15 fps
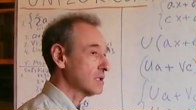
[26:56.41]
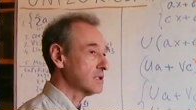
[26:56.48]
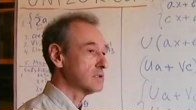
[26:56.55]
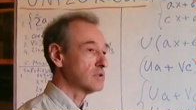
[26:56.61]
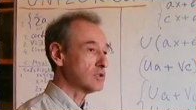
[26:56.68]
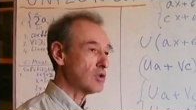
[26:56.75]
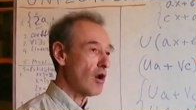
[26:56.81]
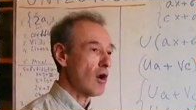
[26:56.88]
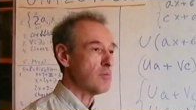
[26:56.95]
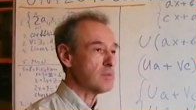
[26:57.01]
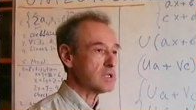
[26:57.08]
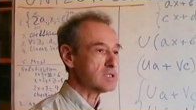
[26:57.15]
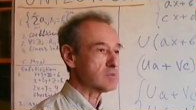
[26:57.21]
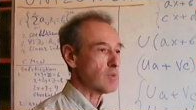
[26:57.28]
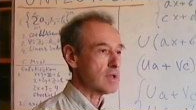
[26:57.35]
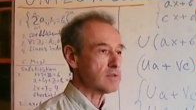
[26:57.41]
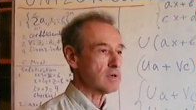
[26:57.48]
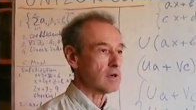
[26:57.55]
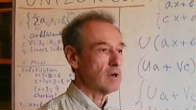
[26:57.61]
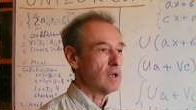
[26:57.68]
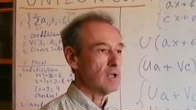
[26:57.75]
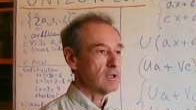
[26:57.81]
determines
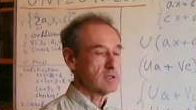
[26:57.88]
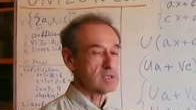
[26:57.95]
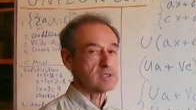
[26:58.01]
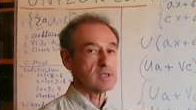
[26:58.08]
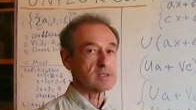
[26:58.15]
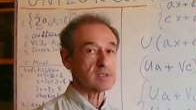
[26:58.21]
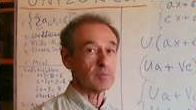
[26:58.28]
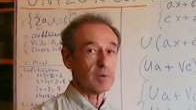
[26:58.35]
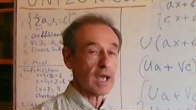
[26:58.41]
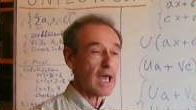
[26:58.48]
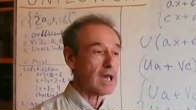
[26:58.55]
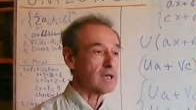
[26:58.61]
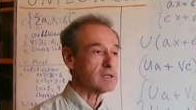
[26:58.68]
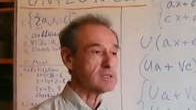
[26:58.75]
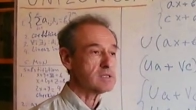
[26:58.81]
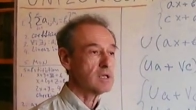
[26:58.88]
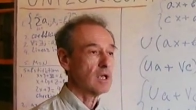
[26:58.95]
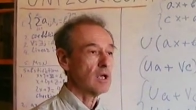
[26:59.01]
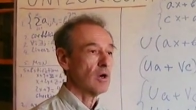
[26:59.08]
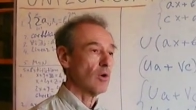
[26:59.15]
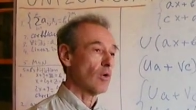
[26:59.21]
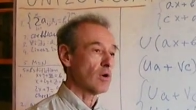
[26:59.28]
whether the system has
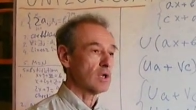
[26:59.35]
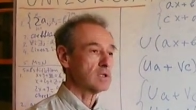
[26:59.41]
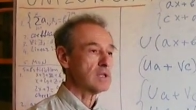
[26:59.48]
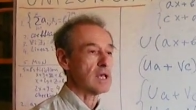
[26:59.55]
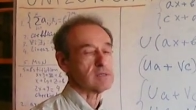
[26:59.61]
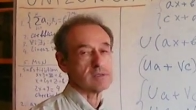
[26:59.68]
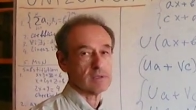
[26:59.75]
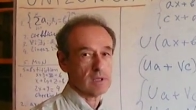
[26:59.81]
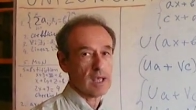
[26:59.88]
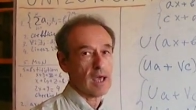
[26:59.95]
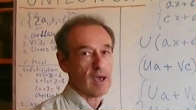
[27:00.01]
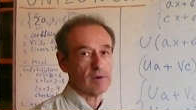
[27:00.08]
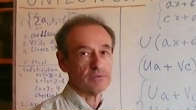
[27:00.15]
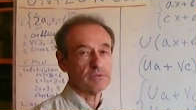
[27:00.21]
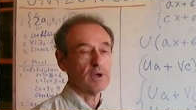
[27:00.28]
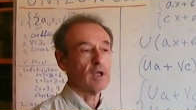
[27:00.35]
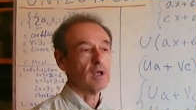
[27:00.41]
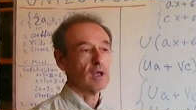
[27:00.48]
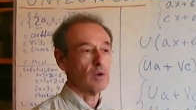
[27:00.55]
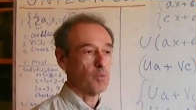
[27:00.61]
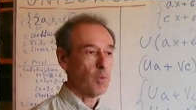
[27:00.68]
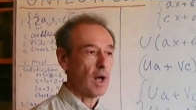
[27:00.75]
or it doesn't have
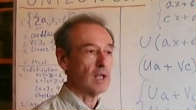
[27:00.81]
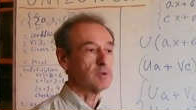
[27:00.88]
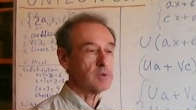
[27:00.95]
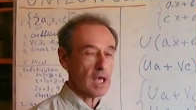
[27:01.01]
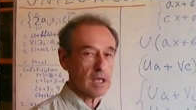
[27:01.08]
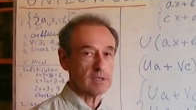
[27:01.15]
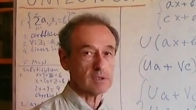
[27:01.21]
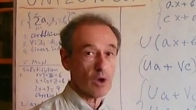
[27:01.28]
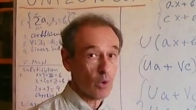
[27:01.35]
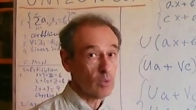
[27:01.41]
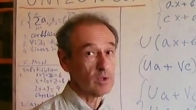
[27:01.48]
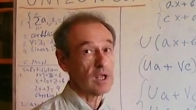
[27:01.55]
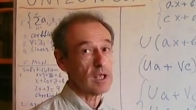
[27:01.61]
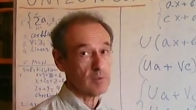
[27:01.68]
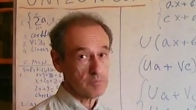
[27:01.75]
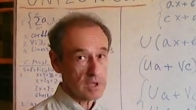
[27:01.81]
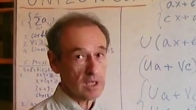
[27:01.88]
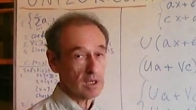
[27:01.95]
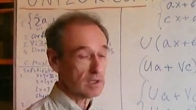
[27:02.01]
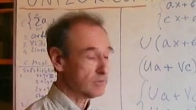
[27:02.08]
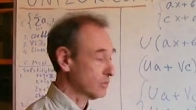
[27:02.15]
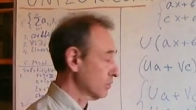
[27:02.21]
one and only
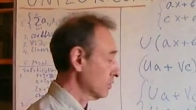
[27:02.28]
meaningful